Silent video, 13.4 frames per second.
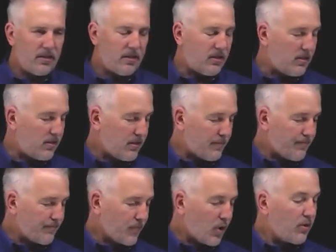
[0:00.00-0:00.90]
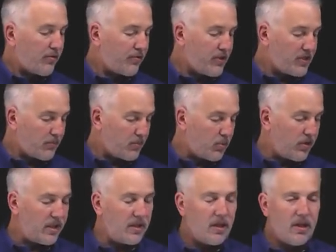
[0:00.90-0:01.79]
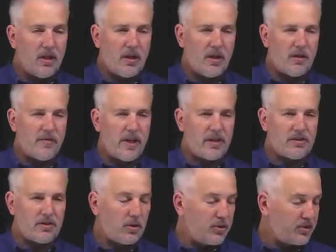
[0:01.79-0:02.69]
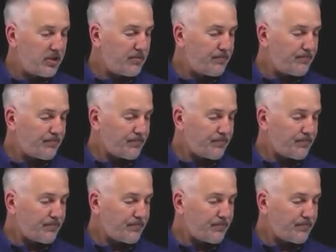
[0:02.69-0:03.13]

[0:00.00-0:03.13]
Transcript: uh, or the freezing point of that solution.